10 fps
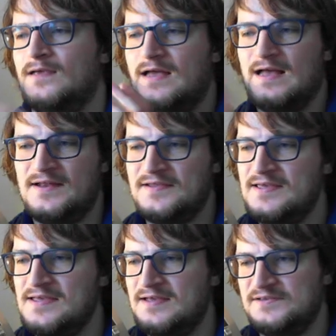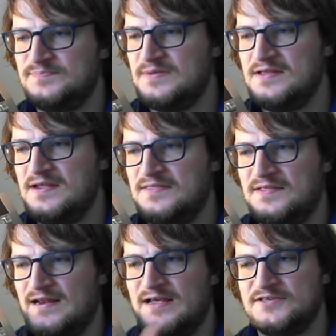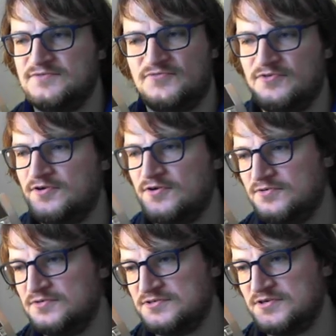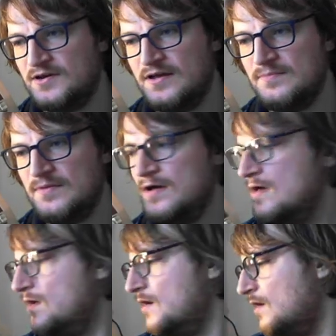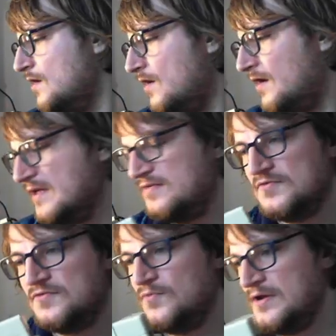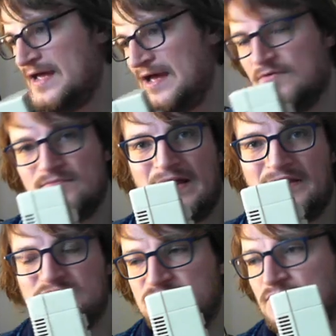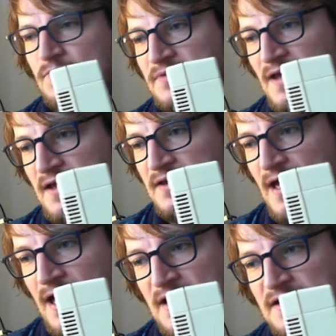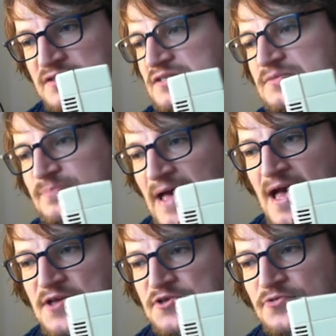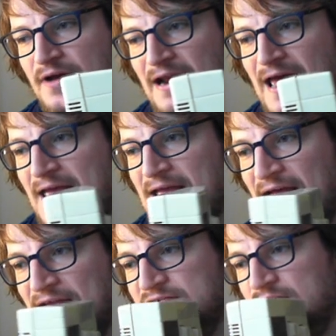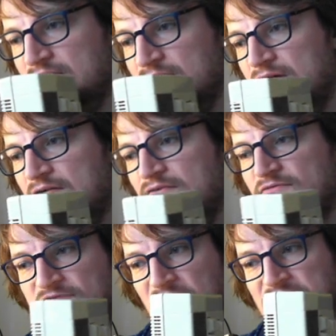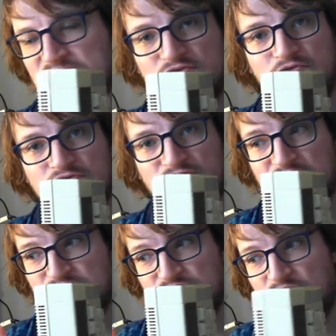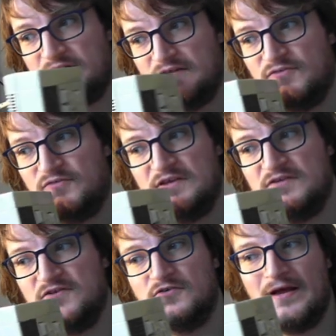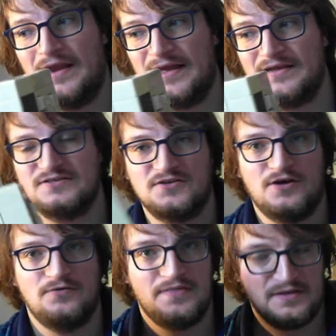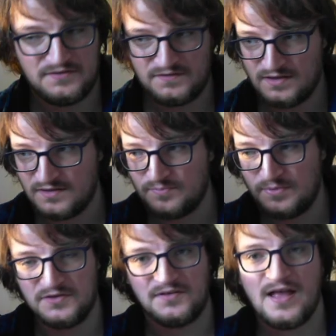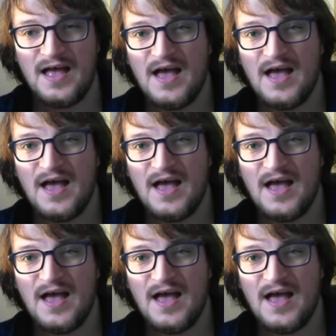And he has been in the collection for a long time. I even went out and managed to obtain a spare ULA and find a source for the sockets for these ULAs that go in these things, because